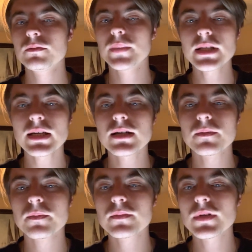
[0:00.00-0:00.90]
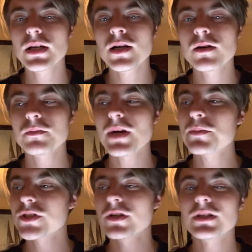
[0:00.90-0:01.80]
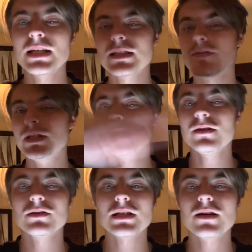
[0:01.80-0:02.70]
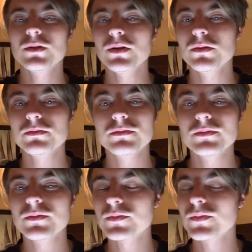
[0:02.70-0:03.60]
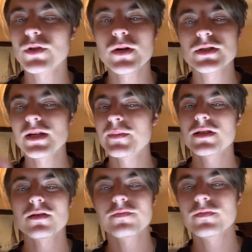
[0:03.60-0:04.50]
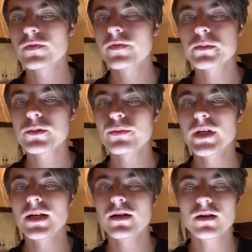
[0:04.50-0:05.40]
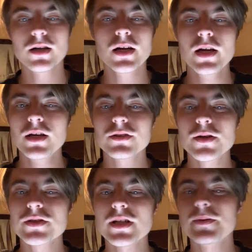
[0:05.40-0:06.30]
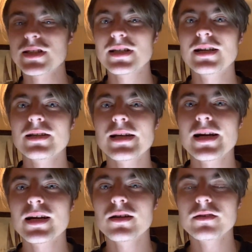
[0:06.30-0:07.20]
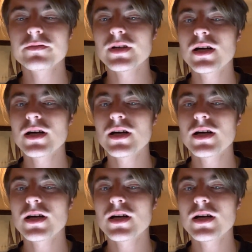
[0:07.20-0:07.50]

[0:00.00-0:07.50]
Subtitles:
but yeah, I'm sure in the next videos I will throw snippets on from Twitter or throw snippets here and there of